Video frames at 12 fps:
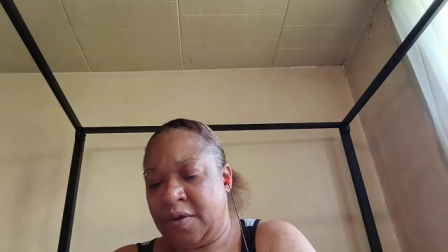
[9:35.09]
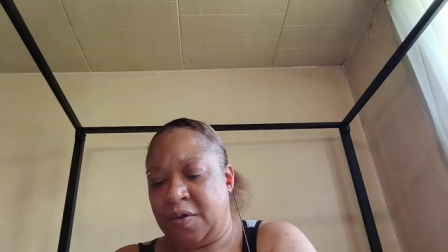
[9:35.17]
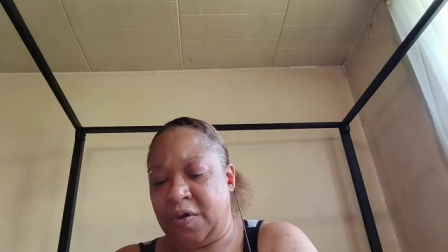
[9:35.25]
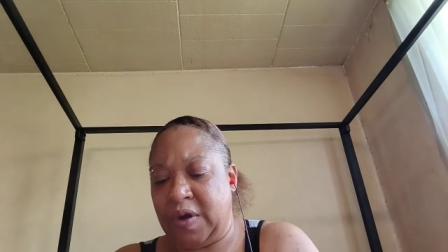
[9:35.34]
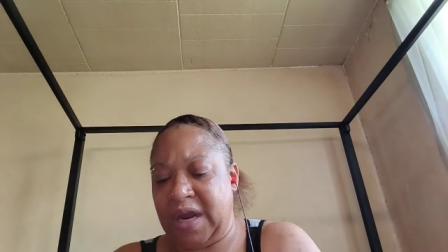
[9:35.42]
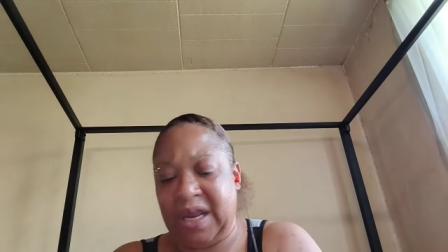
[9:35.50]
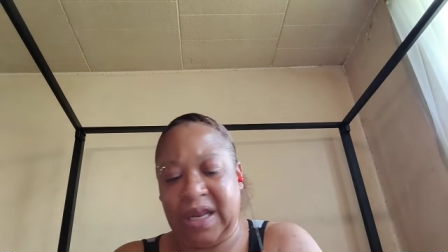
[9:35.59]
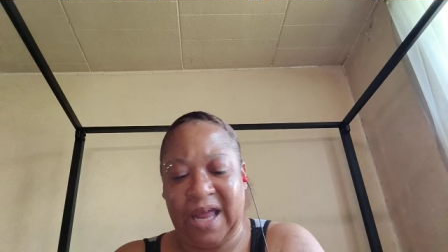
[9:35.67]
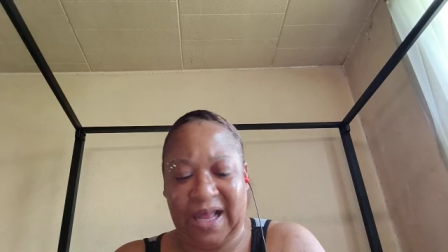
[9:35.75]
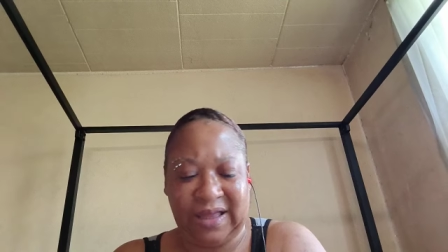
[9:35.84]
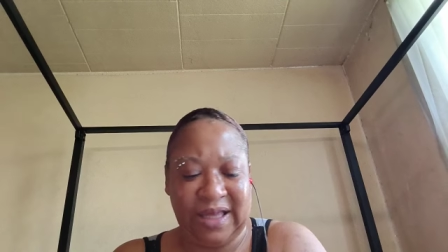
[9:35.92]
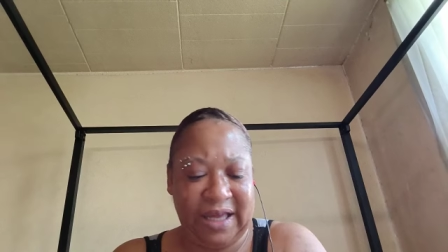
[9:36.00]
You didn't
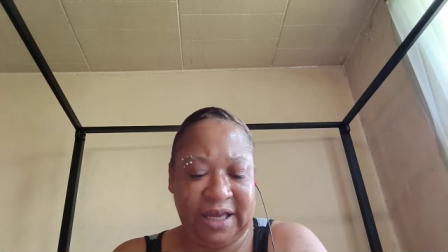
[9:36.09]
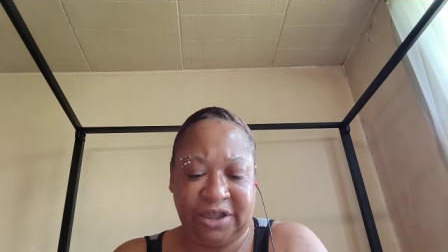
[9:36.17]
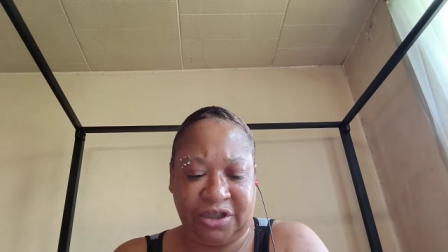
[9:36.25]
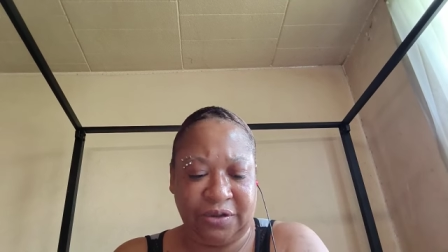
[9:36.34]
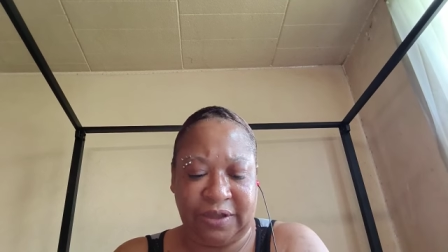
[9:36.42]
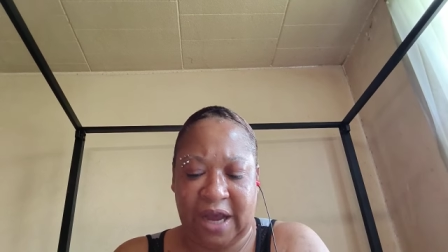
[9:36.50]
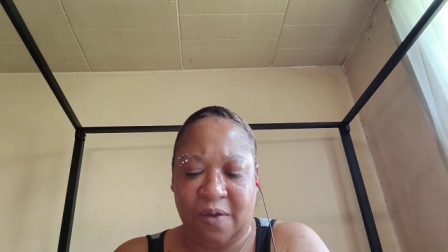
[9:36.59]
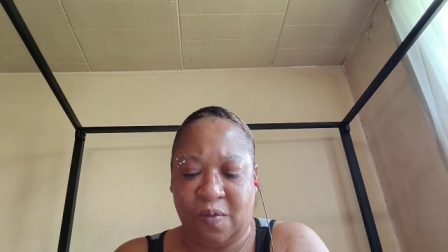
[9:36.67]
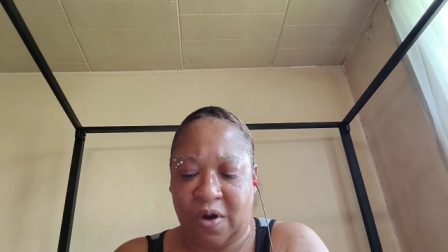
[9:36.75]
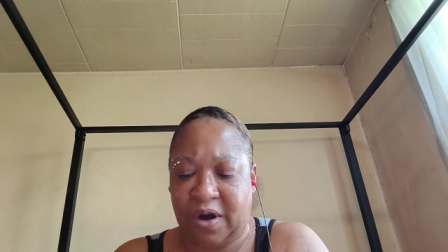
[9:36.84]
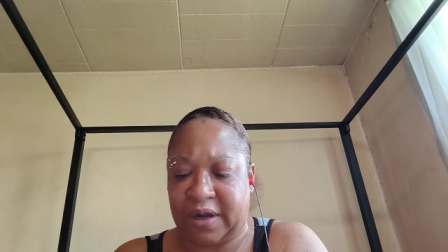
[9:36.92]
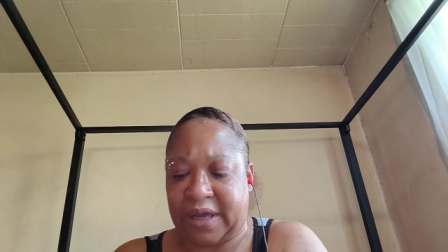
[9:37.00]
let the issues at
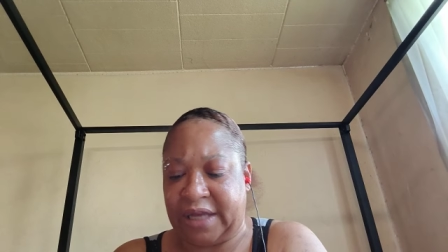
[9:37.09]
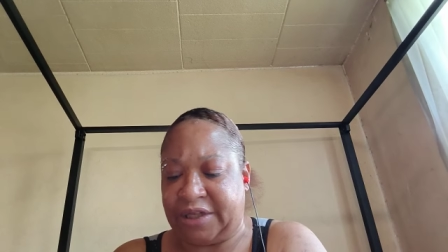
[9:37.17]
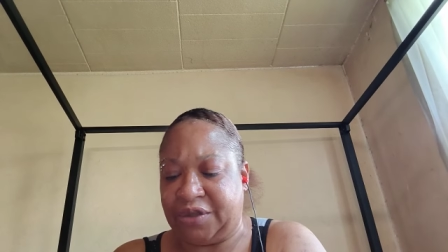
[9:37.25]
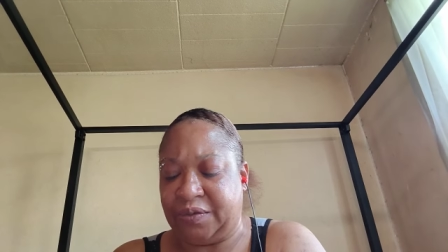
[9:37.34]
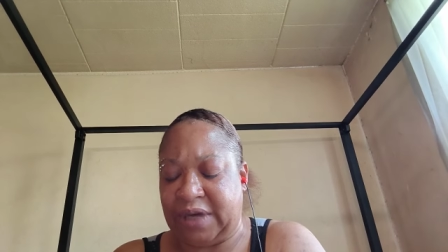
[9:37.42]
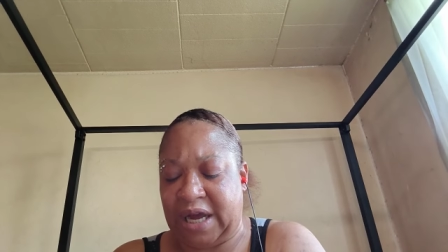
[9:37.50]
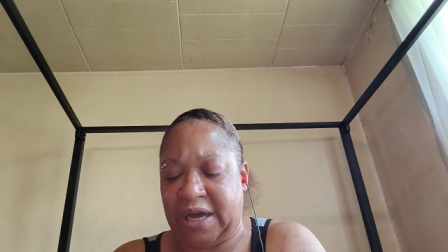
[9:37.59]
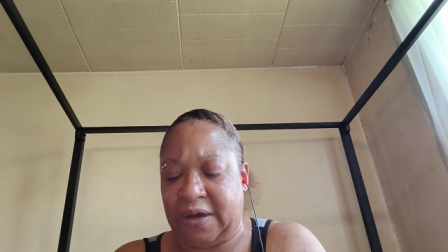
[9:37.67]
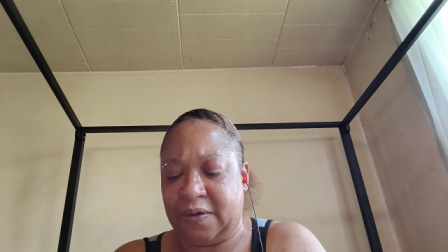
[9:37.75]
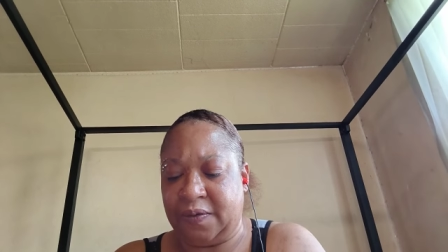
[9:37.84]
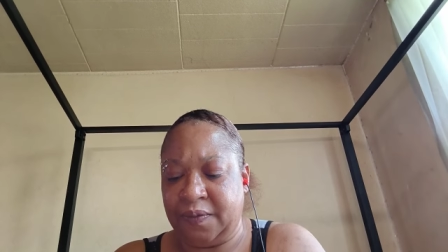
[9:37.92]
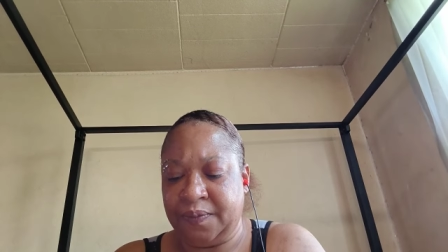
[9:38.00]
work get you
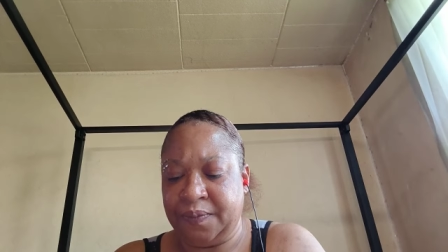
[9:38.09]
down.